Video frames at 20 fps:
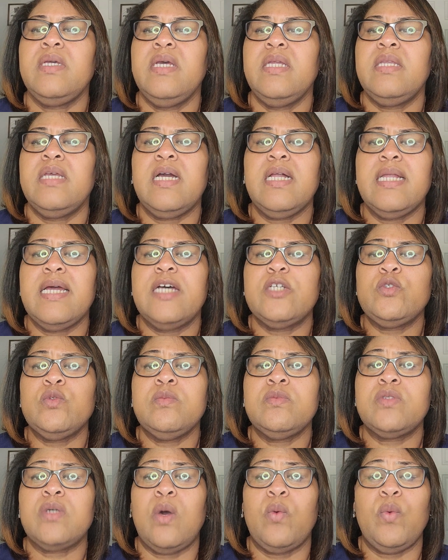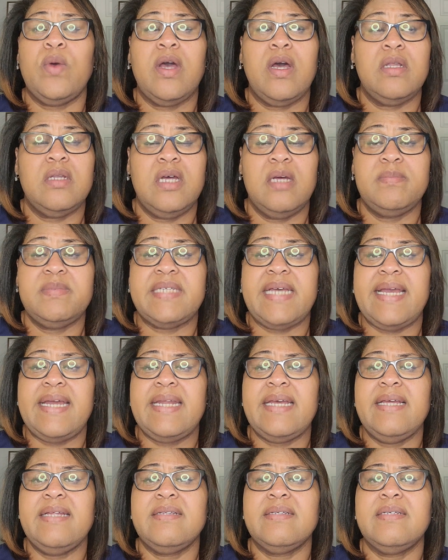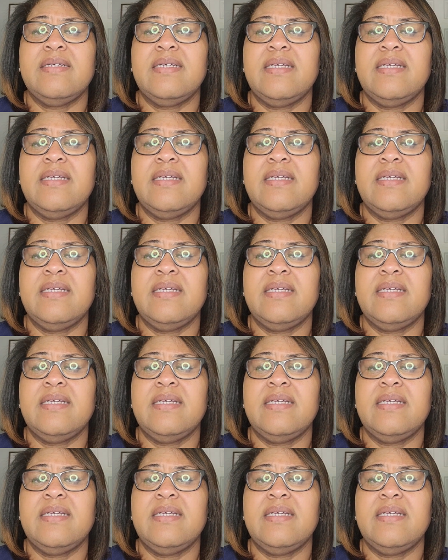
the classrooms are well updated,